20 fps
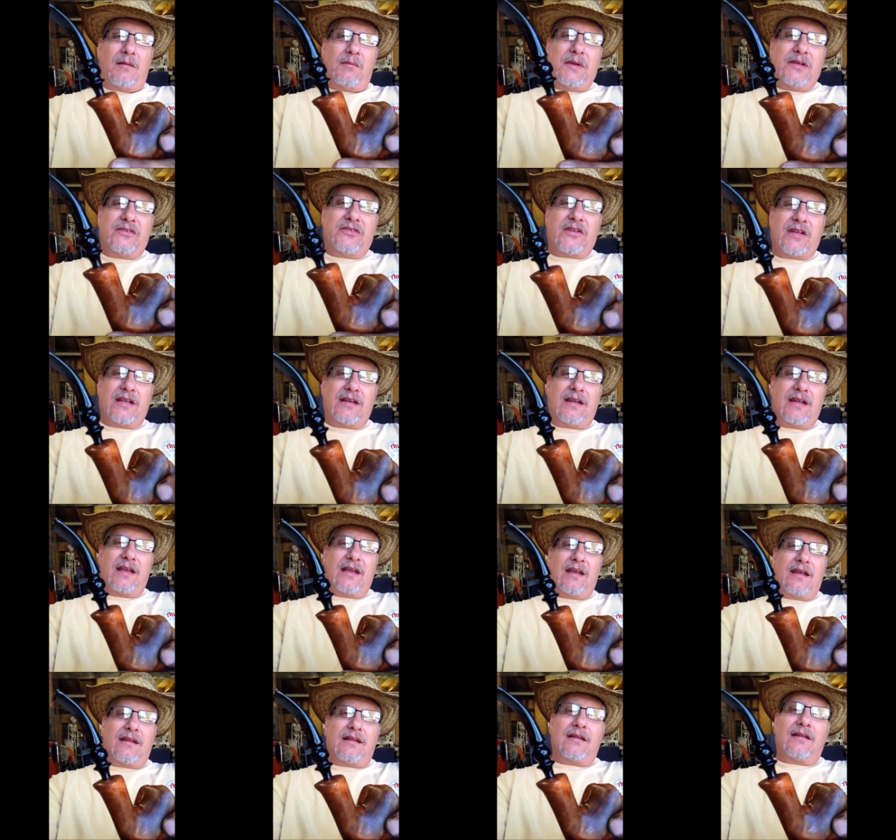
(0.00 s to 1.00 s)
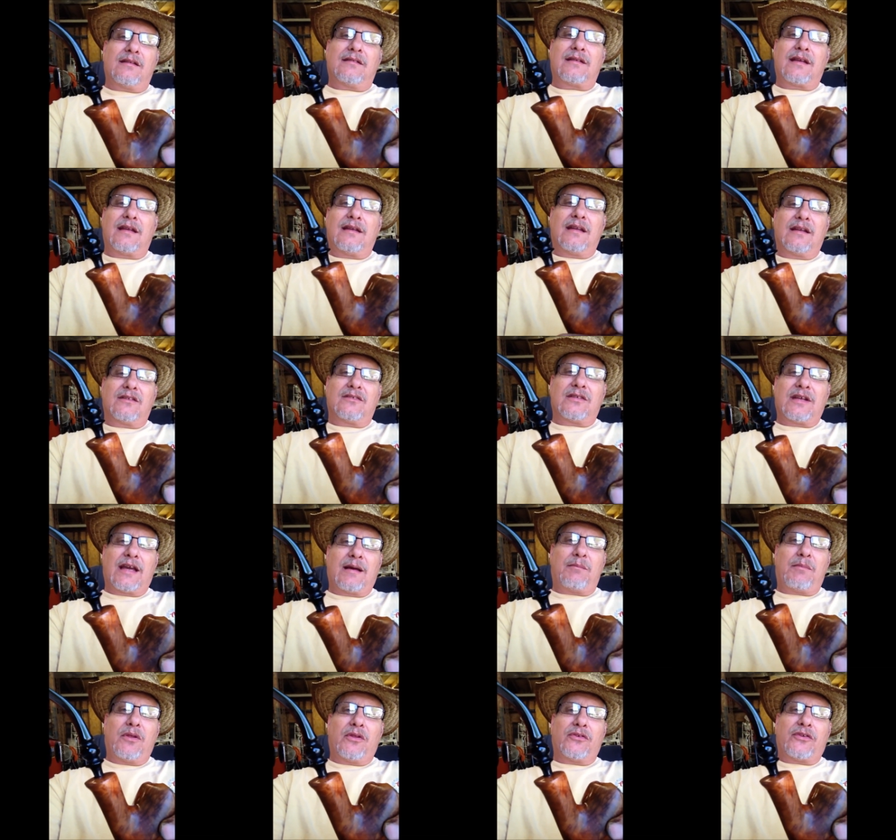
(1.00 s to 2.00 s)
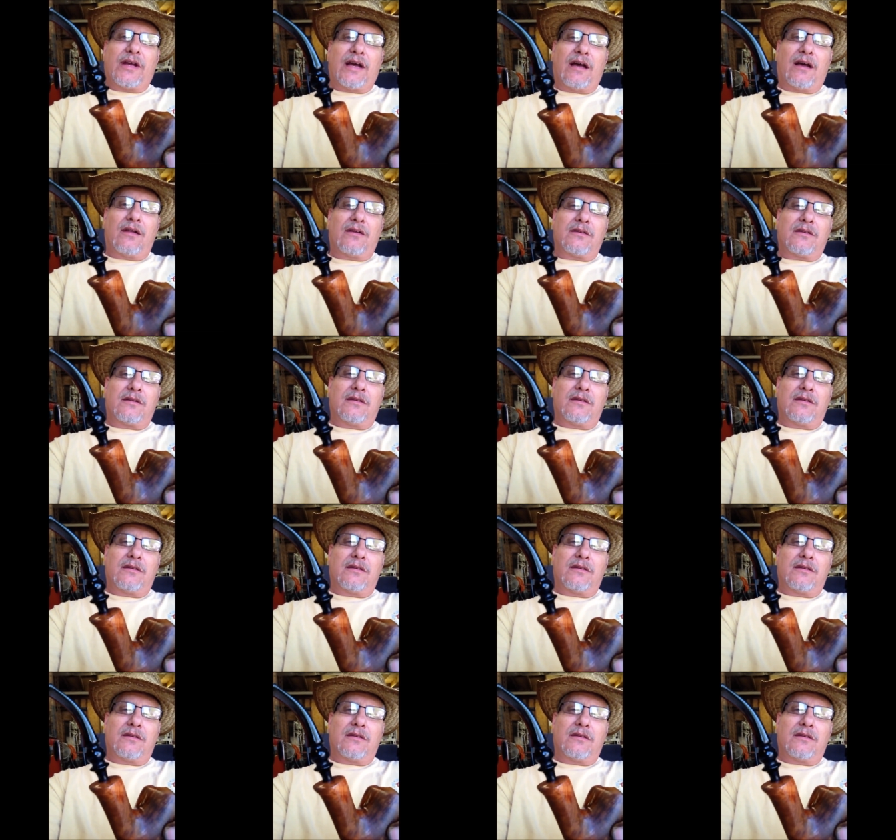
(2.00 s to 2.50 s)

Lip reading: be sending samples out